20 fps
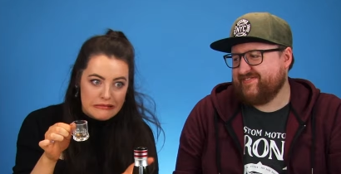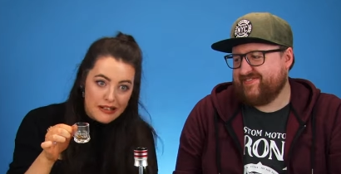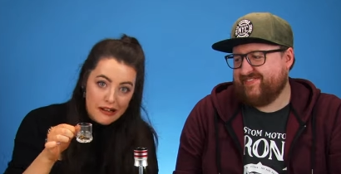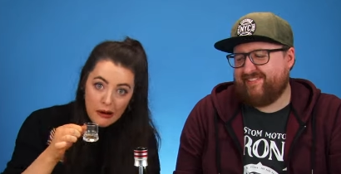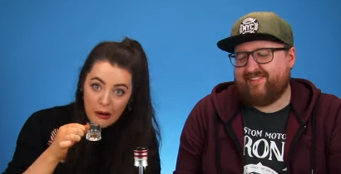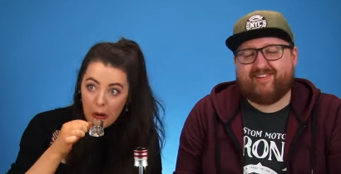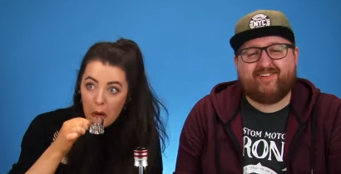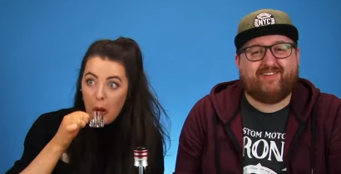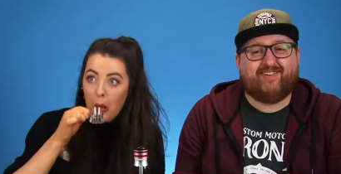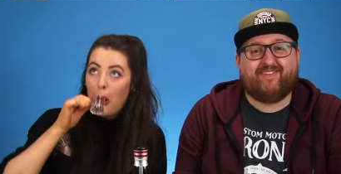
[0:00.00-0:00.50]

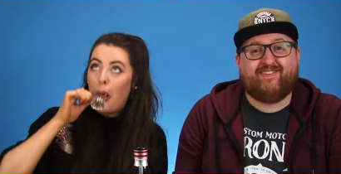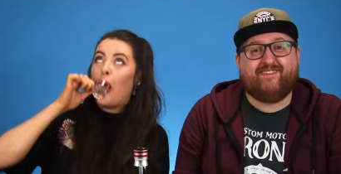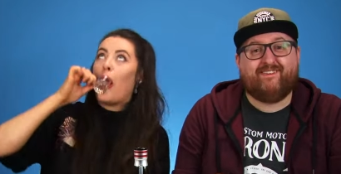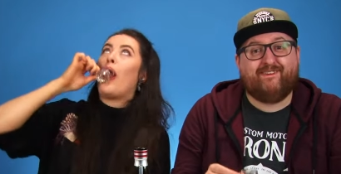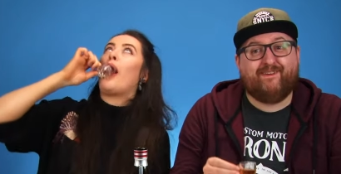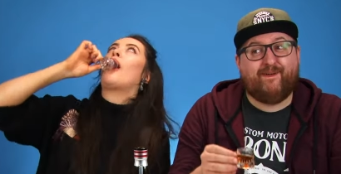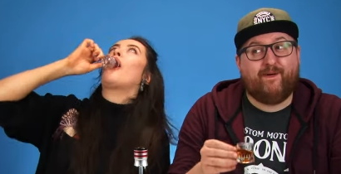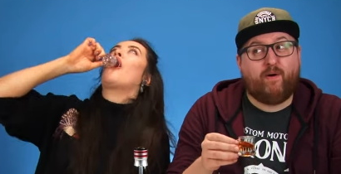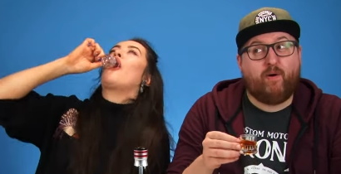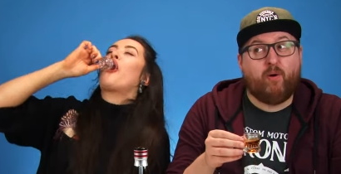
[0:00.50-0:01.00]

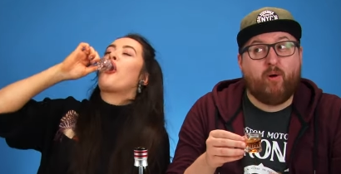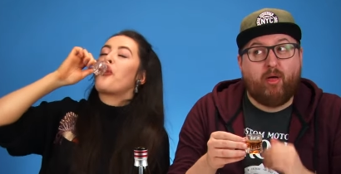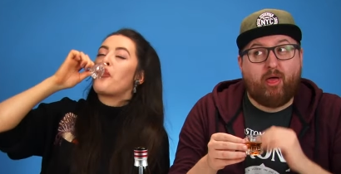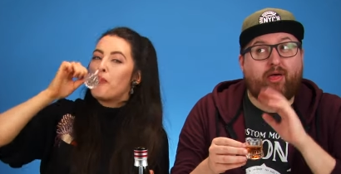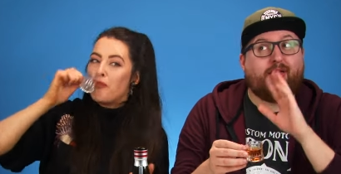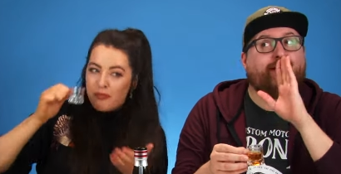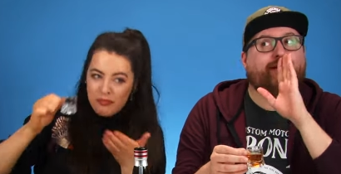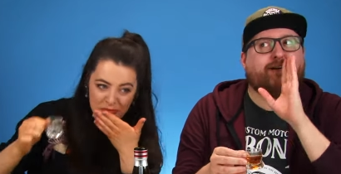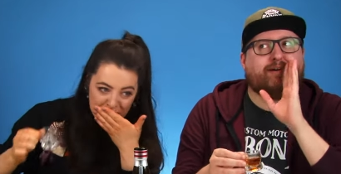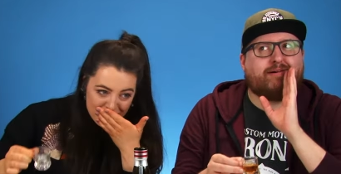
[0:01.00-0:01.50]

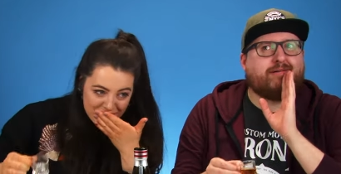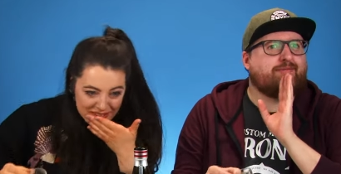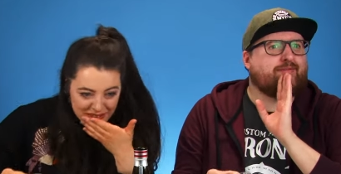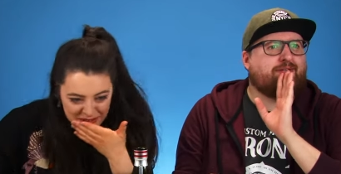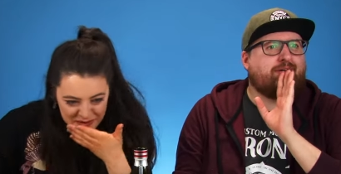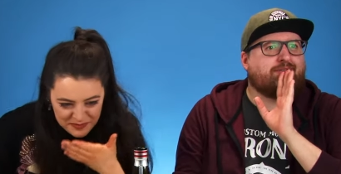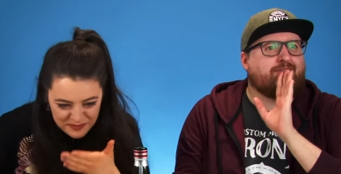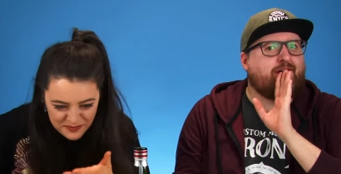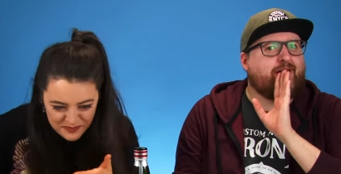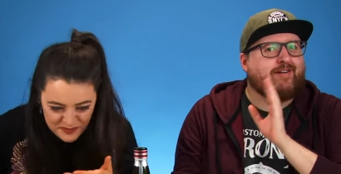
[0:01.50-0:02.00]
Speaker 1: Oh,
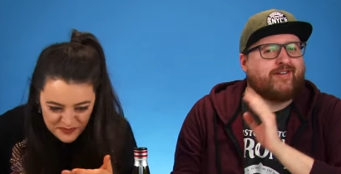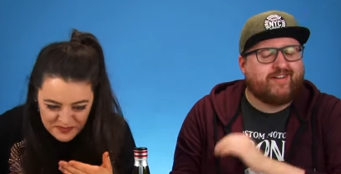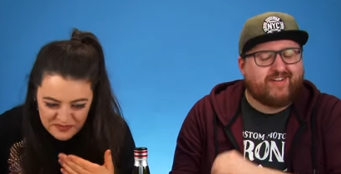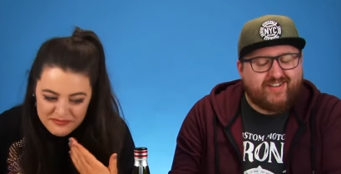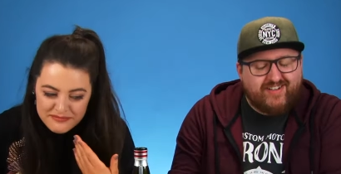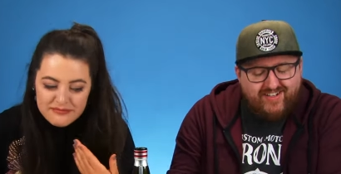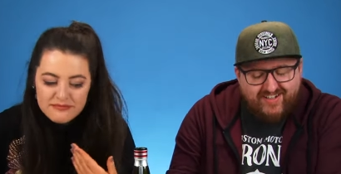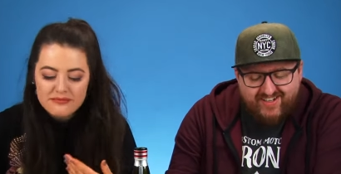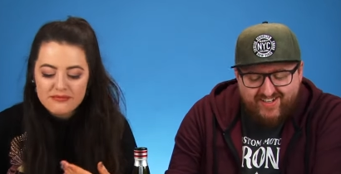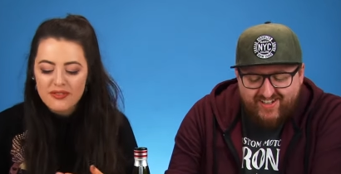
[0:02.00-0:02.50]
I'm so drunk.